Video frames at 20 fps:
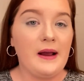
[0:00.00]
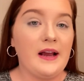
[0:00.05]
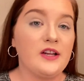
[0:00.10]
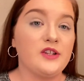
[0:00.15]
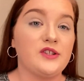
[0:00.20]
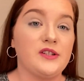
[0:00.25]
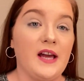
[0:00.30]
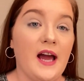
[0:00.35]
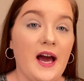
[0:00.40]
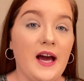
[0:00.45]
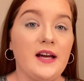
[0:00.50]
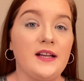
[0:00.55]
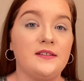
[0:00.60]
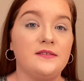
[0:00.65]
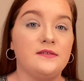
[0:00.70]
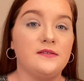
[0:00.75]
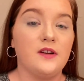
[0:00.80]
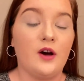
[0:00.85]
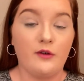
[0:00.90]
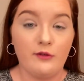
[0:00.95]
actually
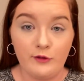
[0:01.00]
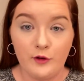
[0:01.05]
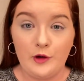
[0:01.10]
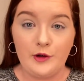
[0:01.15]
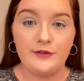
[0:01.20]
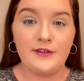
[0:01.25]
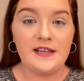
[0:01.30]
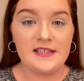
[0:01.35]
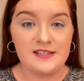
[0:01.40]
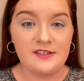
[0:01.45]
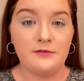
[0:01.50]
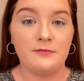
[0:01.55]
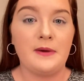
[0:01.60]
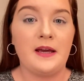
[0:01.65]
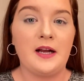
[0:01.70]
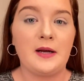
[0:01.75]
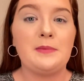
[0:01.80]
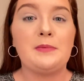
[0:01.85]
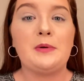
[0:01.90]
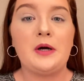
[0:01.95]
had a full face of
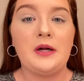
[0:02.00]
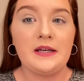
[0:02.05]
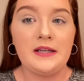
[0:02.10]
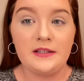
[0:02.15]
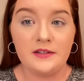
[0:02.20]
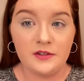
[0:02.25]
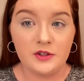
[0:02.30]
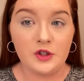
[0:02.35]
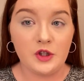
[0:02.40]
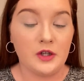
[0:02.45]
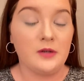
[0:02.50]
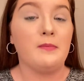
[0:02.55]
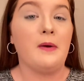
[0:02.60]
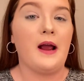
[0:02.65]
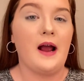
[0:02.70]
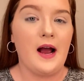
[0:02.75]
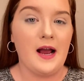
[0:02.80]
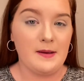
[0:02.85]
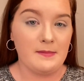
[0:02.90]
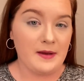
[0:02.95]
makeup on and took
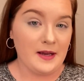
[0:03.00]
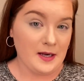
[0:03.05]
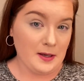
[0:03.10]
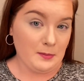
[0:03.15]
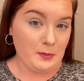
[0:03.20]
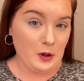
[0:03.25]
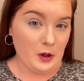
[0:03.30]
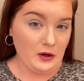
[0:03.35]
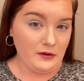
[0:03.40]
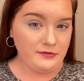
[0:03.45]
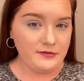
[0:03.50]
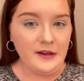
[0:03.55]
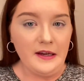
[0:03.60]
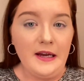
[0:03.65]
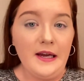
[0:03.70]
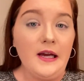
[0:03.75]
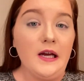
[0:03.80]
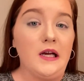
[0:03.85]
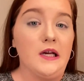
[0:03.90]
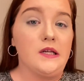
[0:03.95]
my eye makeup off.
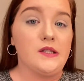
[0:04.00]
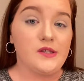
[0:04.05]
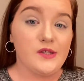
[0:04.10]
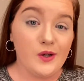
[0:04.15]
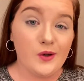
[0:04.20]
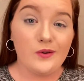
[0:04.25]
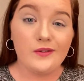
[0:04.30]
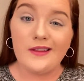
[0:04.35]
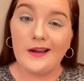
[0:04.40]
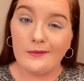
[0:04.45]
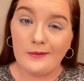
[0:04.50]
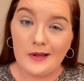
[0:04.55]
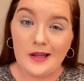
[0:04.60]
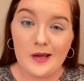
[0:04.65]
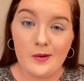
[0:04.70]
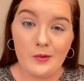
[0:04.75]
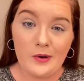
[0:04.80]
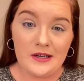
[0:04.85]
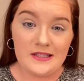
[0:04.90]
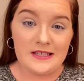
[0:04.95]
So that
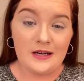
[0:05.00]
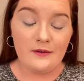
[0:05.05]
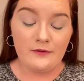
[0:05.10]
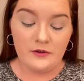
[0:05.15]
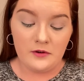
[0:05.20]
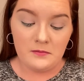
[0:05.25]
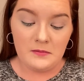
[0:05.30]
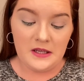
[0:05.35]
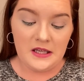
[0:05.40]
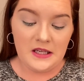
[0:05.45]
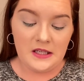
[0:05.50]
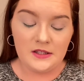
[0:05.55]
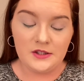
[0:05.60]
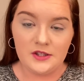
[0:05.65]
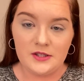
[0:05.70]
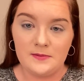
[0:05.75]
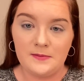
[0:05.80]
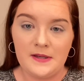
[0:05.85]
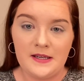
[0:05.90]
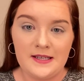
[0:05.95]
really worked out for me
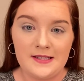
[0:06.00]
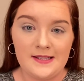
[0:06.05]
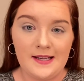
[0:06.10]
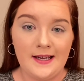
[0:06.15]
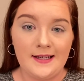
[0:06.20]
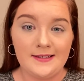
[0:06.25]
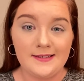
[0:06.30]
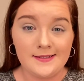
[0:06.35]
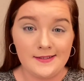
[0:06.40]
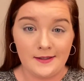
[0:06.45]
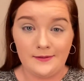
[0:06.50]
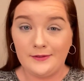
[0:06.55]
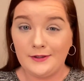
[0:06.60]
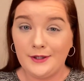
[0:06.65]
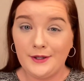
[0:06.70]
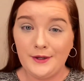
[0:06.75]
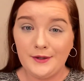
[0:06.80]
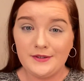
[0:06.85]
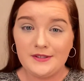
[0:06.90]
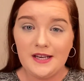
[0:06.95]
just because I had stuff
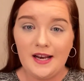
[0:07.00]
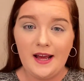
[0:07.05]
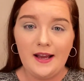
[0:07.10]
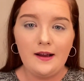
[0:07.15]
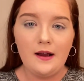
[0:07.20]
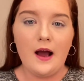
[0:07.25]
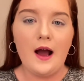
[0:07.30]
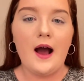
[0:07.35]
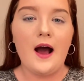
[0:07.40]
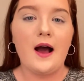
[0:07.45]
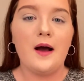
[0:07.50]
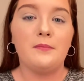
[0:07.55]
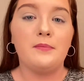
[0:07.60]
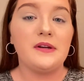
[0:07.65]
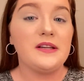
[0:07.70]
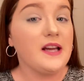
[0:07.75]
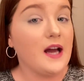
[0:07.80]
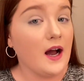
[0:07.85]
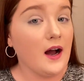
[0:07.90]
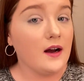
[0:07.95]
to do today.
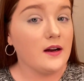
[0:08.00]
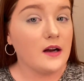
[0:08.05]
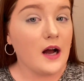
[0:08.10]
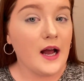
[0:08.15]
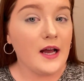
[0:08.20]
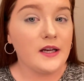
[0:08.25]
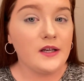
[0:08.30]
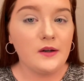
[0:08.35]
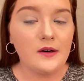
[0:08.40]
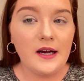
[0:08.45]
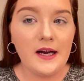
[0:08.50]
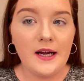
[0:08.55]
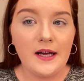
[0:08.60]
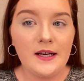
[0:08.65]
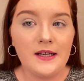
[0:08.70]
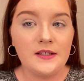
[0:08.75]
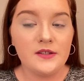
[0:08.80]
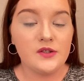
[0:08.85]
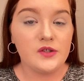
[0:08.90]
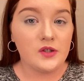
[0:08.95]
But yeah, I go
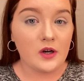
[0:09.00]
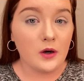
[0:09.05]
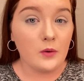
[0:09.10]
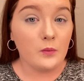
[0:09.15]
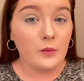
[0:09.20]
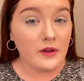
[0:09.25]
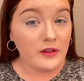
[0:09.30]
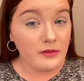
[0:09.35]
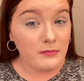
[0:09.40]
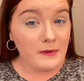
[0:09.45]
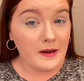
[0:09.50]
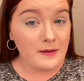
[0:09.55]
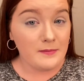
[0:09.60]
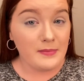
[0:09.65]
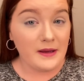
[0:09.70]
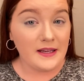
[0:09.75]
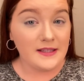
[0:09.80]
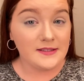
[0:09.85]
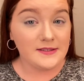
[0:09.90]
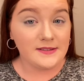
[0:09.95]
ahead and start with my
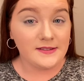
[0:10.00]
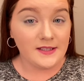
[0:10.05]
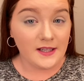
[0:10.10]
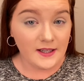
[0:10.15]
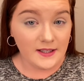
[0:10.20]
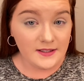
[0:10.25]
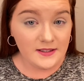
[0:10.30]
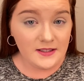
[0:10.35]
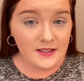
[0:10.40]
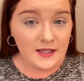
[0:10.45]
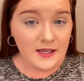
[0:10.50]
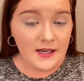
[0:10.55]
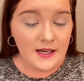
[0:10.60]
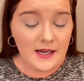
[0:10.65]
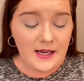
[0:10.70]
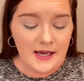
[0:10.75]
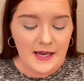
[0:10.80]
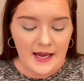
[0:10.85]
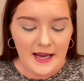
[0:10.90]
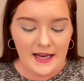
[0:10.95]
base done.
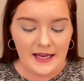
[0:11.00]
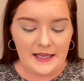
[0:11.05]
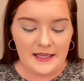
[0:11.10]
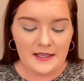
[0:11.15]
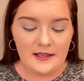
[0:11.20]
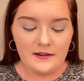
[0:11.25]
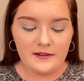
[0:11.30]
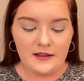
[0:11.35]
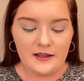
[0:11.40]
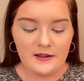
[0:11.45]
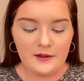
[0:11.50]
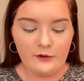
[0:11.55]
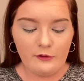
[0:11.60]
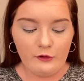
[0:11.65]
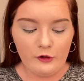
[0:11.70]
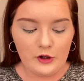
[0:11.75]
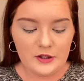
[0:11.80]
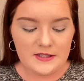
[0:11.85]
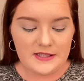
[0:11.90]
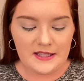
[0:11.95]
And then the
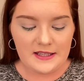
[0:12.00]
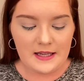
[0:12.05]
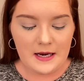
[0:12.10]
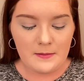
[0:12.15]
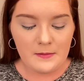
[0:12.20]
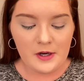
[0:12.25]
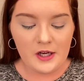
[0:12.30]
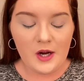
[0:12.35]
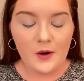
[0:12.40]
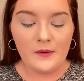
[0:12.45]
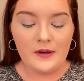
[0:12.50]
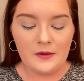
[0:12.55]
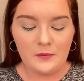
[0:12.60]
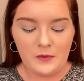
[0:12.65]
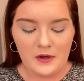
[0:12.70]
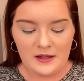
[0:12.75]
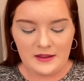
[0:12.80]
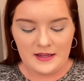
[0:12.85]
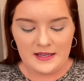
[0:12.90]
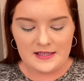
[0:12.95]
first thing that I'm gonna go in
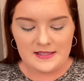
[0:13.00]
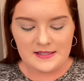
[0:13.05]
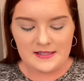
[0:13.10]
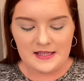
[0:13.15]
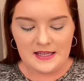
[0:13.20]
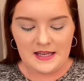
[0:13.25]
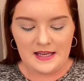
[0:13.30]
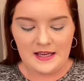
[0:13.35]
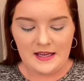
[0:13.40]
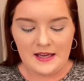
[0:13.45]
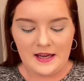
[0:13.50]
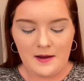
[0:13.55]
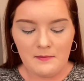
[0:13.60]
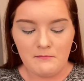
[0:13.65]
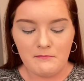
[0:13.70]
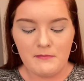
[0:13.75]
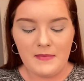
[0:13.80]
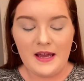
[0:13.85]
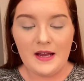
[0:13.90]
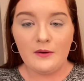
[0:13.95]
with is the
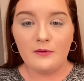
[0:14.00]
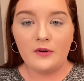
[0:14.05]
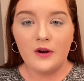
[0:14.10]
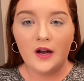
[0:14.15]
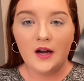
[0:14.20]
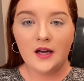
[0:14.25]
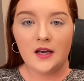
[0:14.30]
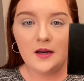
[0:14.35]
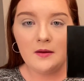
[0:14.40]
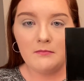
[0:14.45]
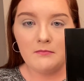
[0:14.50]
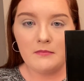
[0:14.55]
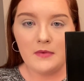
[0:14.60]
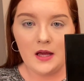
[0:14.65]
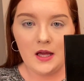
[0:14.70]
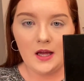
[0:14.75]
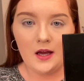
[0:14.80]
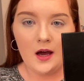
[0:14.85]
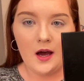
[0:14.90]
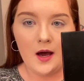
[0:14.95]
Mehron
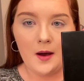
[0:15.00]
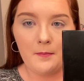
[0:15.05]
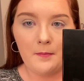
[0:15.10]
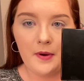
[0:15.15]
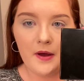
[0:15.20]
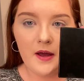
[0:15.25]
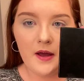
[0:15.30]
Makeup